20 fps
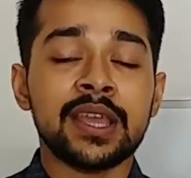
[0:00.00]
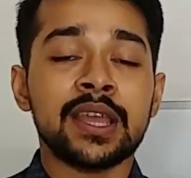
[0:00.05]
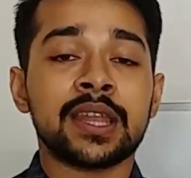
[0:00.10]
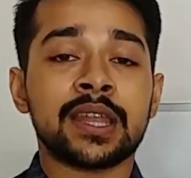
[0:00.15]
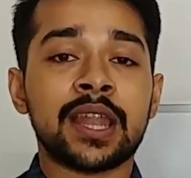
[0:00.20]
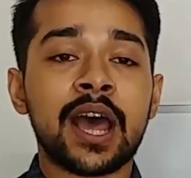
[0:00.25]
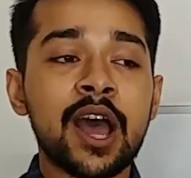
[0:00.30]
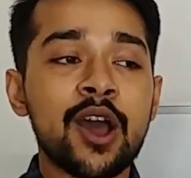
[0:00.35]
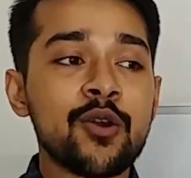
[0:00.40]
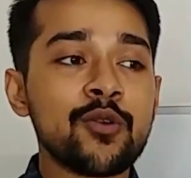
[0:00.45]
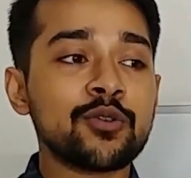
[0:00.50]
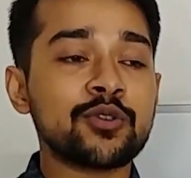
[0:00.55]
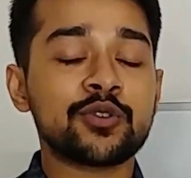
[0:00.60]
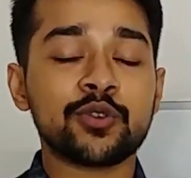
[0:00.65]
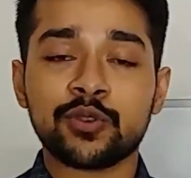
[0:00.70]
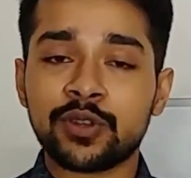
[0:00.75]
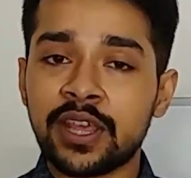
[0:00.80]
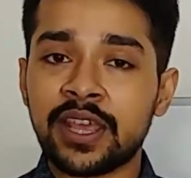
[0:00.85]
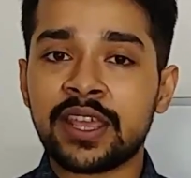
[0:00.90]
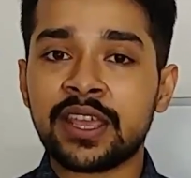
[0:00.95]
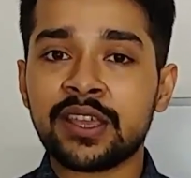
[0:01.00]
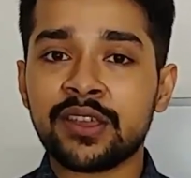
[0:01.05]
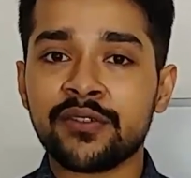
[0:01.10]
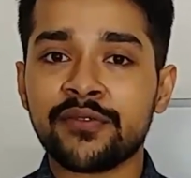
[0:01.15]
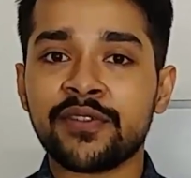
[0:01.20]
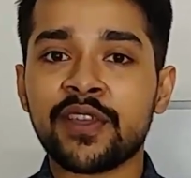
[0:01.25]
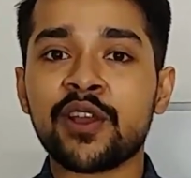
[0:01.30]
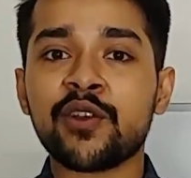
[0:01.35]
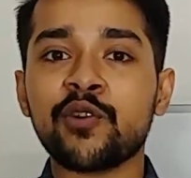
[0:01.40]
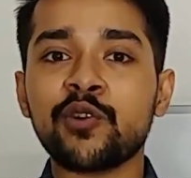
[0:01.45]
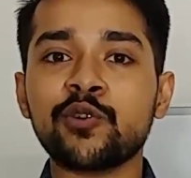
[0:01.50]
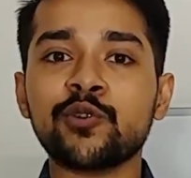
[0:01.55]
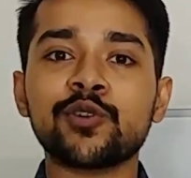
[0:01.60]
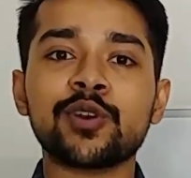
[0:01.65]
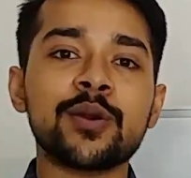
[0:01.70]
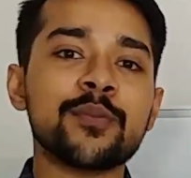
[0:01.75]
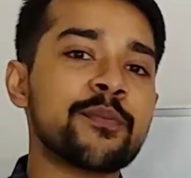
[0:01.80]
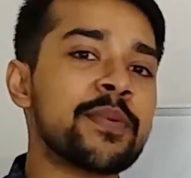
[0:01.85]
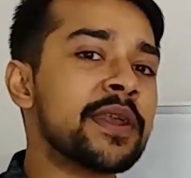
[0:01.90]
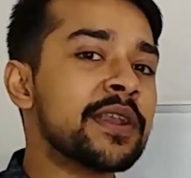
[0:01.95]
Now today we are going to
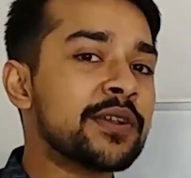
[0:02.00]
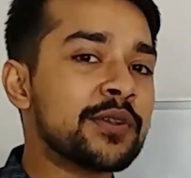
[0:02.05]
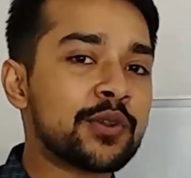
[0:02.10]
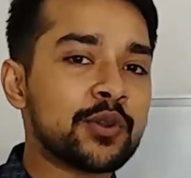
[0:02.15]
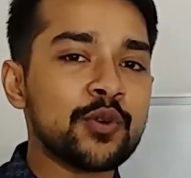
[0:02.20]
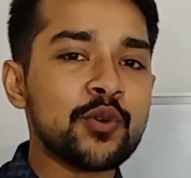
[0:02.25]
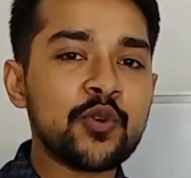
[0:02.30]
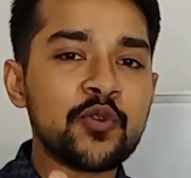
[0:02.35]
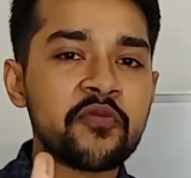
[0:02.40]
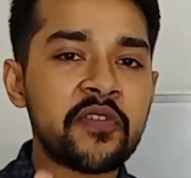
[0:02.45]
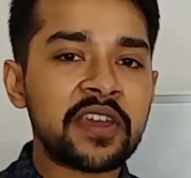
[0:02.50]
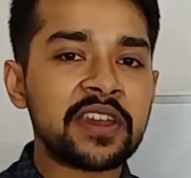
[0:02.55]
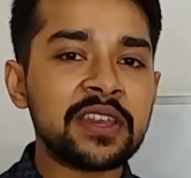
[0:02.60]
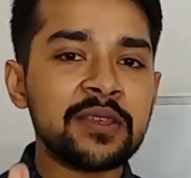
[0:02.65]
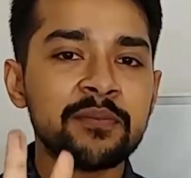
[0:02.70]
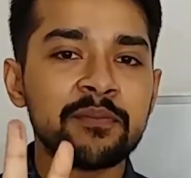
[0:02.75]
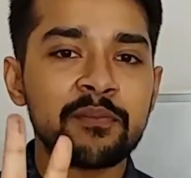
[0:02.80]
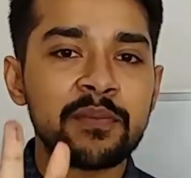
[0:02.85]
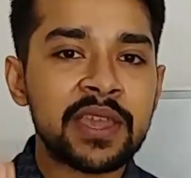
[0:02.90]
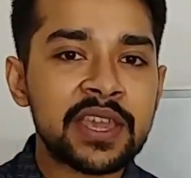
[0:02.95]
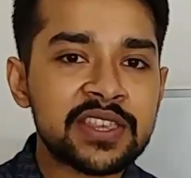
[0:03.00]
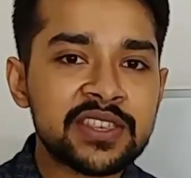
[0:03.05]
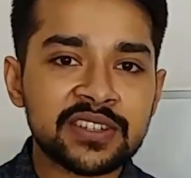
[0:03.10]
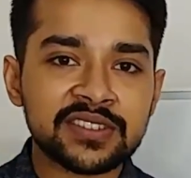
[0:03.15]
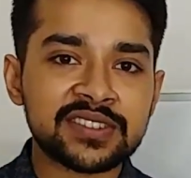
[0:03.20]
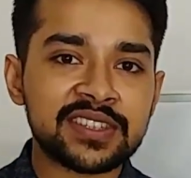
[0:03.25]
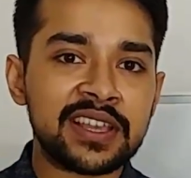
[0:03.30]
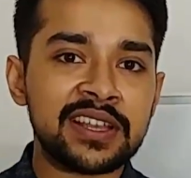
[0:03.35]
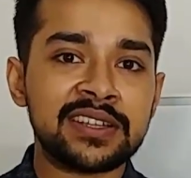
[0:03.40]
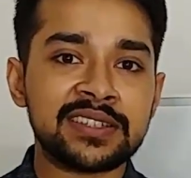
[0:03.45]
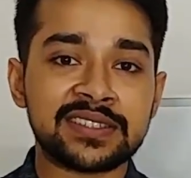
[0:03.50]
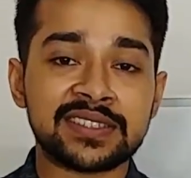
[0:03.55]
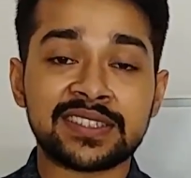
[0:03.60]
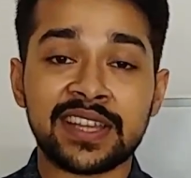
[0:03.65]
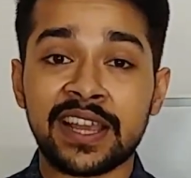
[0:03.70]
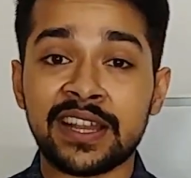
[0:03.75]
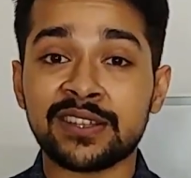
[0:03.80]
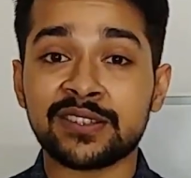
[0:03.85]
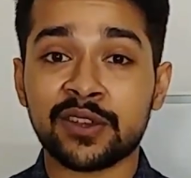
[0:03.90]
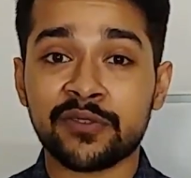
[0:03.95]
compare two very major
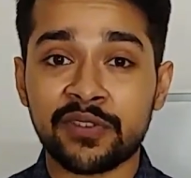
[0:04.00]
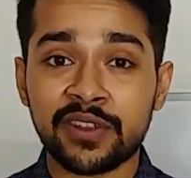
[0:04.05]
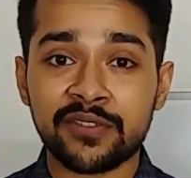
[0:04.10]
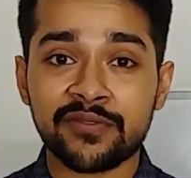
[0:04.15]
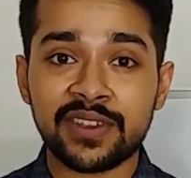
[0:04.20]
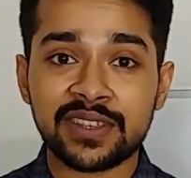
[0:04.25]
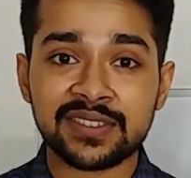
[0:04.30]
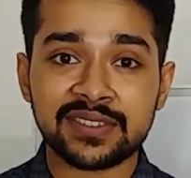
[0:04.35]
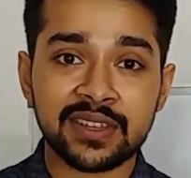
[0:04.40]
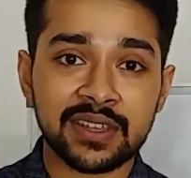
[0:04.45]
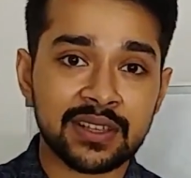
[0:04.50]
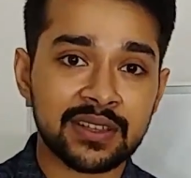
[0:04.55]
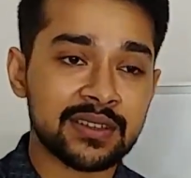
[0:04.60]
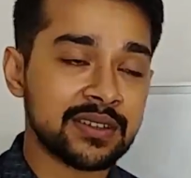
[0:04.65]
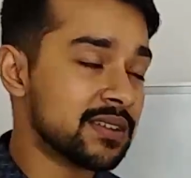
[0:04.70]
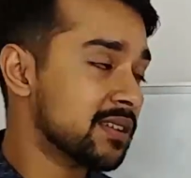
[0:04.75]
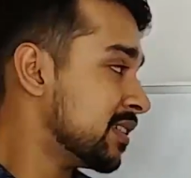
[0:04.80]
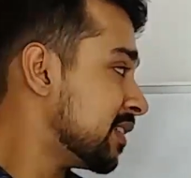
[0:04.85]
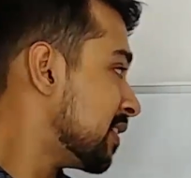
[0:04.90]
styles of investing,